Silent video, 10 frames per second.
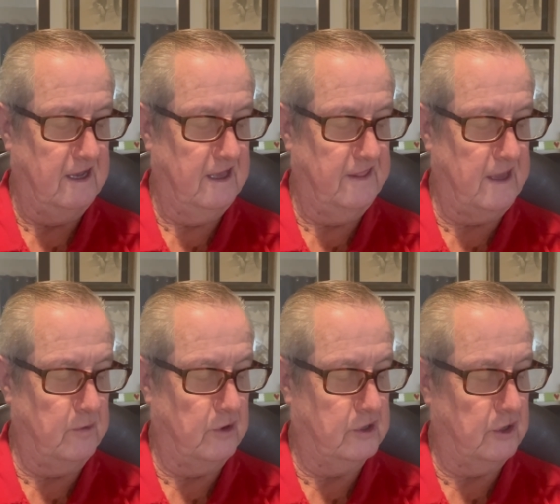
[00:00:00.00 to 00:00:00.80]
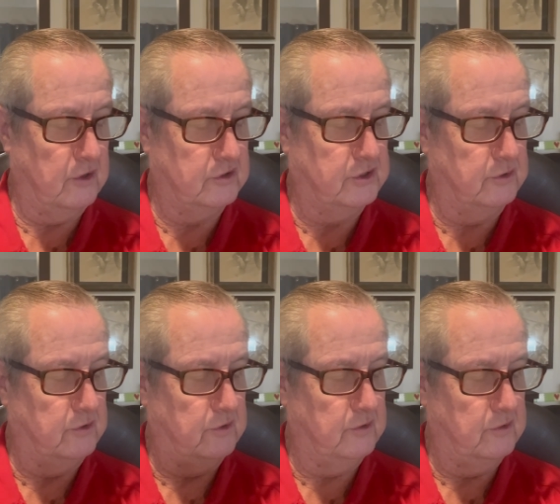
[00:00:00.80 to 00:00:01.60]
They will go
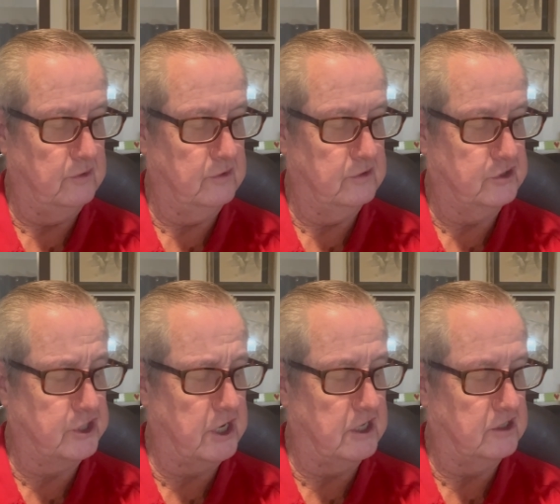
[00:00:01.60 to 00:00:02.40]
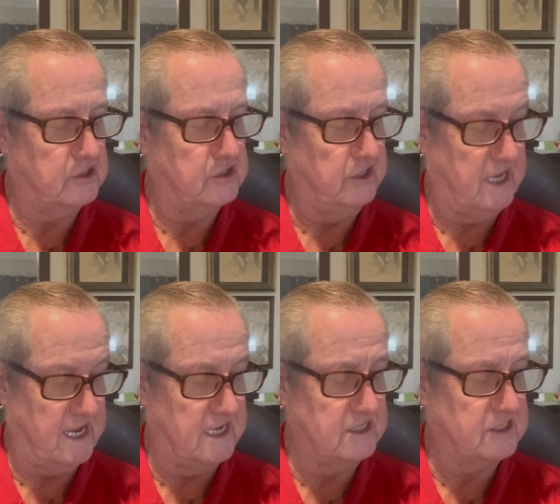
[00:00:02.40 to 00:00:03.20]
to church,
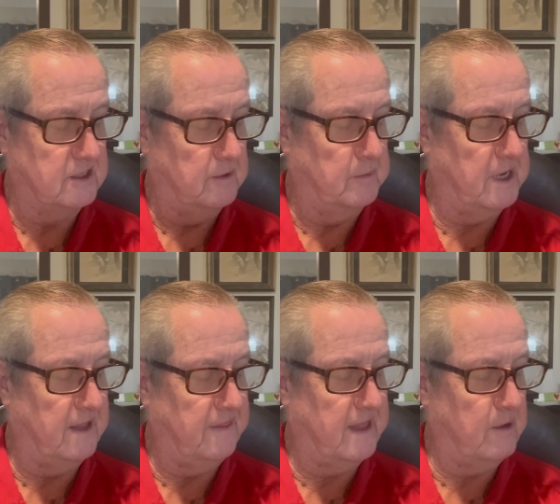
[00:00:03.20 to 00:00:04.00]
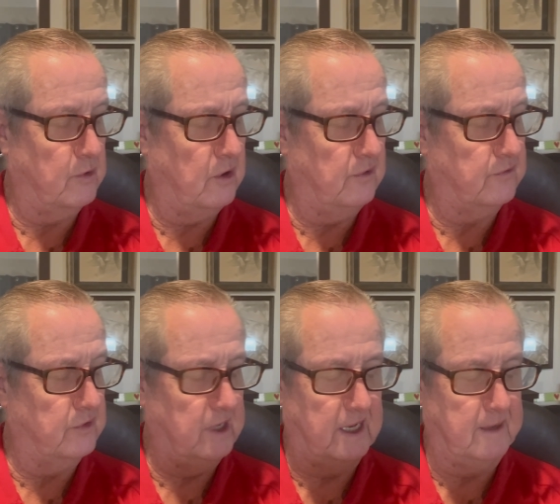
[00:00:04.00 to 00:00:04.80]
yes, but they won't
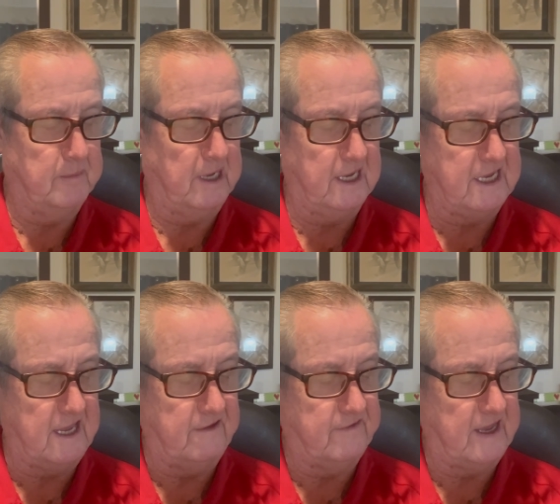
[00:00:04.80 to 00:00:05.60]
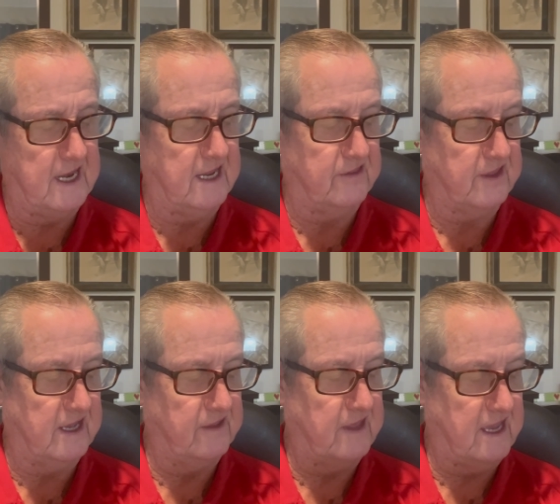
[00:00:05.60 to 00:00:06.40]
really believe
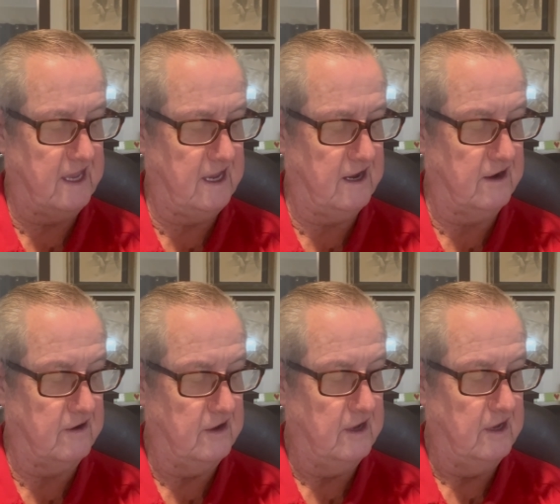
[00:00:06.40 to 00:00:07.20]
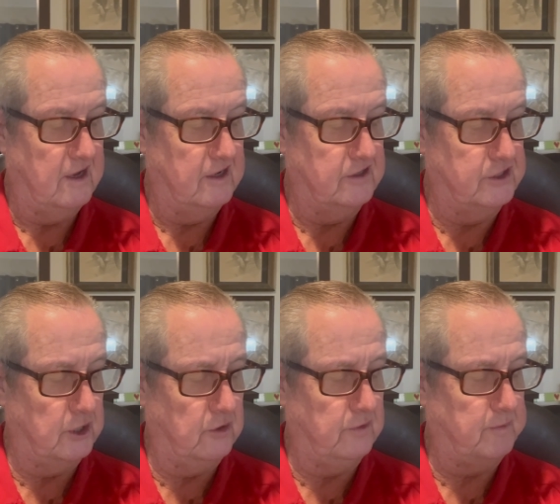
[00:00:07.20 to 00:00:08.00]
anything they hear.
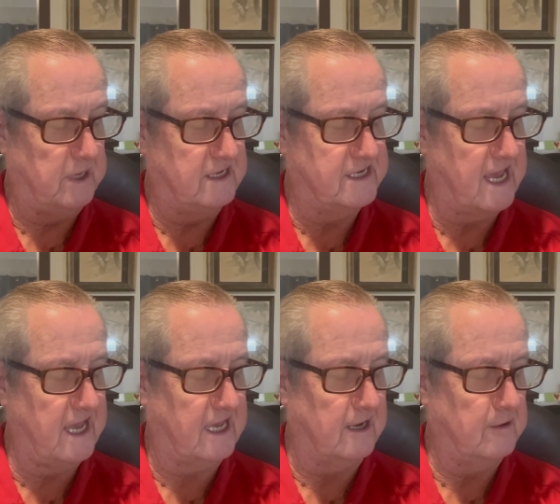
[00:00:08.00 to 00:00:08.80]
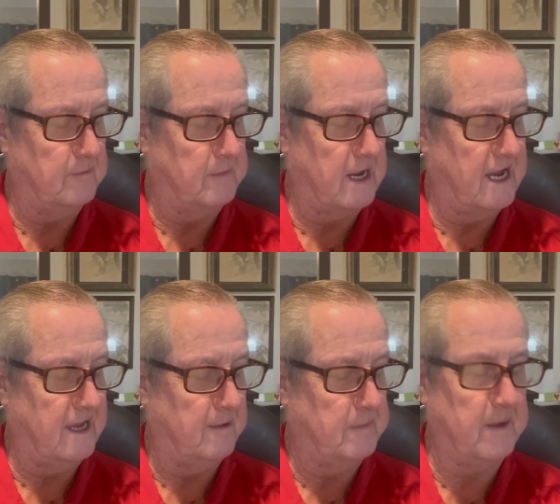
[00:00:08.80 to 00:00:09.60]
Don't be taken by
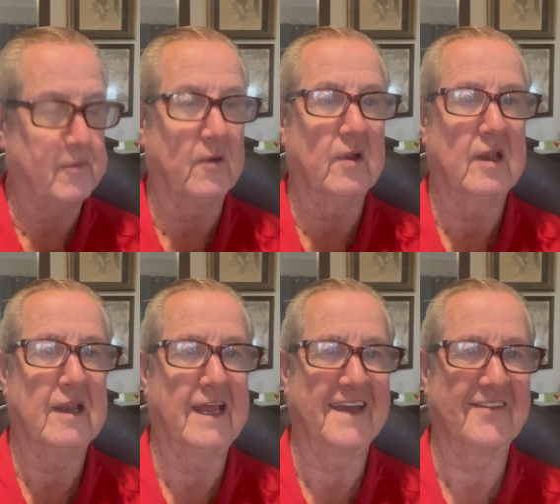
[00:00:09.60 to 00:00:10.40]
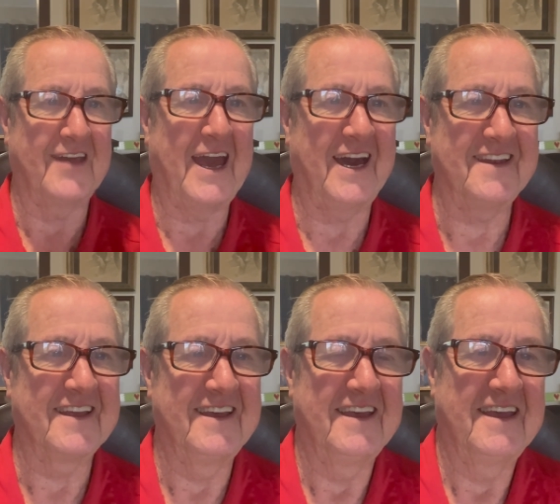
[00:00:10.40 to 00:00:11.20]
people like that.
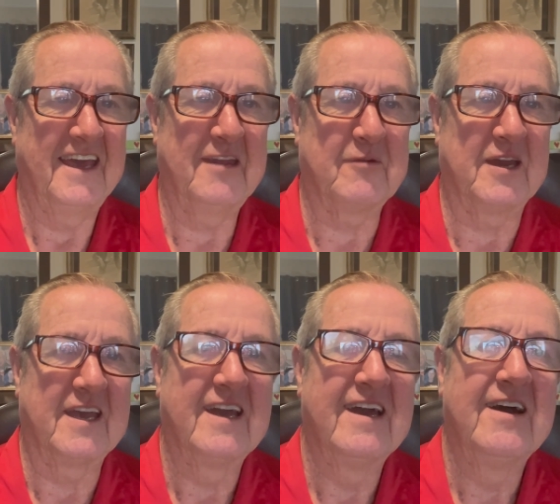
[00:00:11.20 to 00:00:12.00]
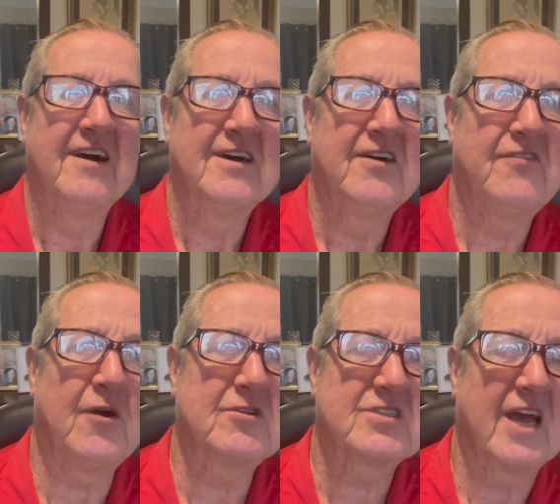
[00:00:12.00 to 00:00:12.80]
Anyway,
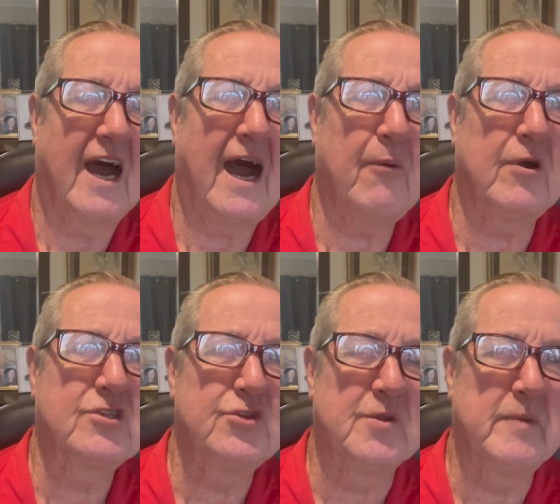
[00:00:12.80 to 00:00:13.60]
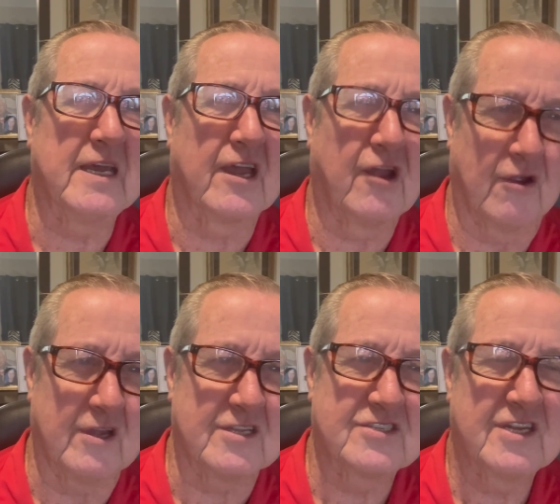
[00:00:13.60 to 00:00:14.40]
folks, I want you to be
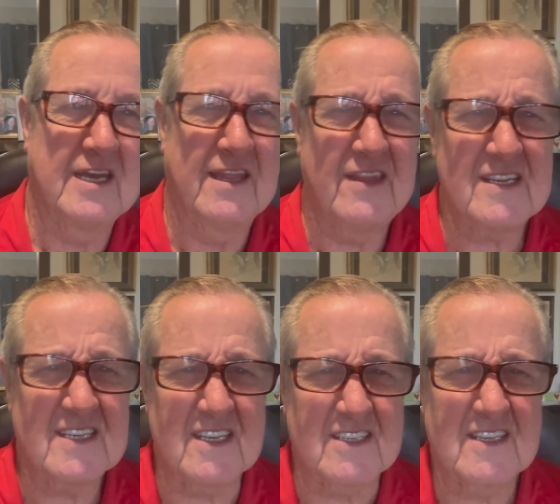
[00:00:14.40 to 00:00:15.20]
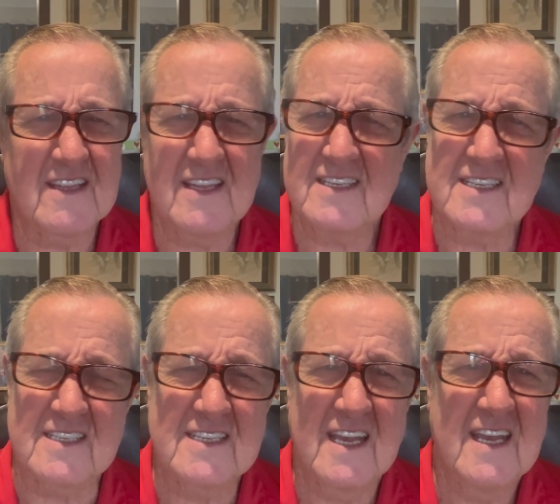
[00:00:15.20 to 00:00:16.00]
encouraged. This is, this is,